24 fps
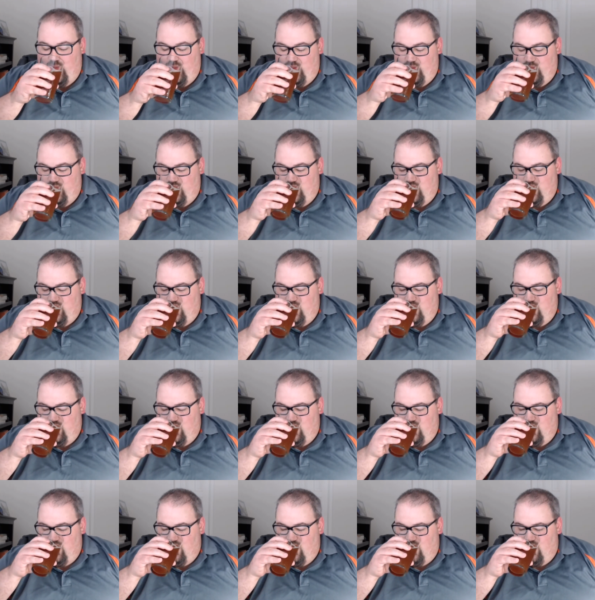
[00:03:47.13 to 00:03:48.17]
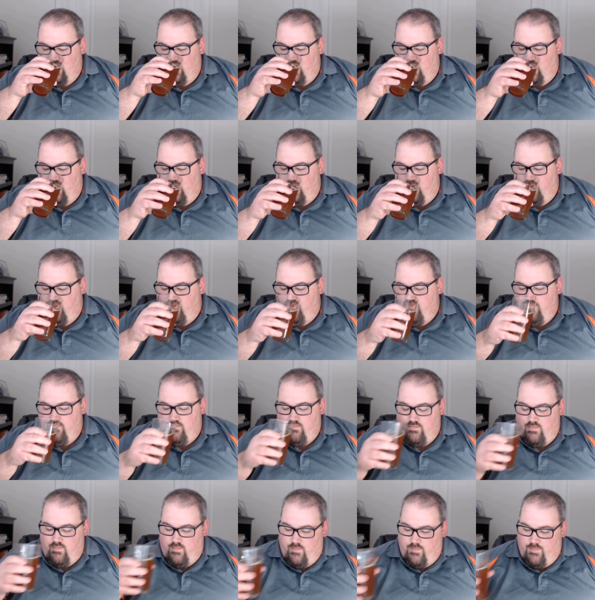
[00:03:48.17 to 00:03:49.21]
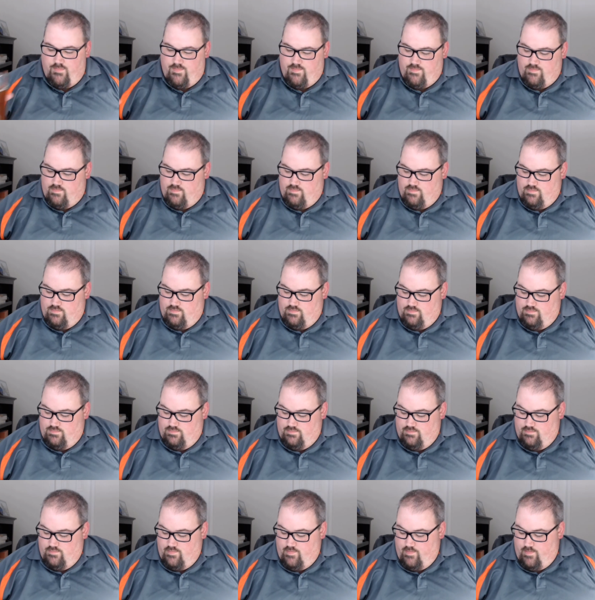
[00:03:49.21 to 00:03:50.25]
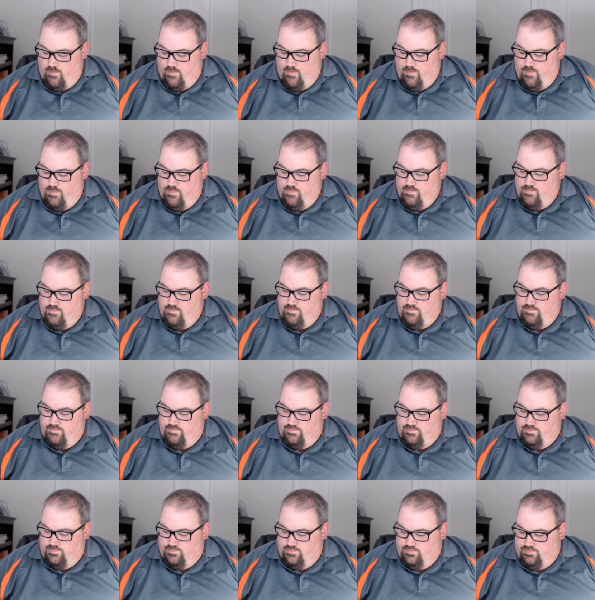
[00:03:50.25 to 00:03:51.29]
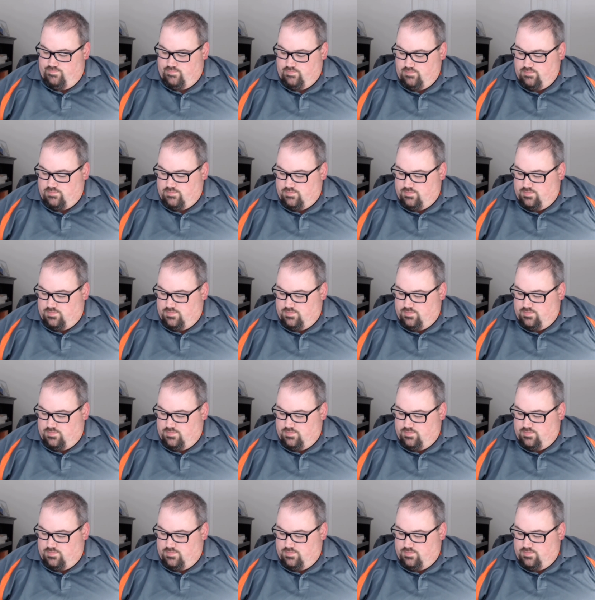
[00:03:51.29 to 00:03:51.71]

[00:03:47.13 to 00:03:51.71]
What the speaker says: [no speech]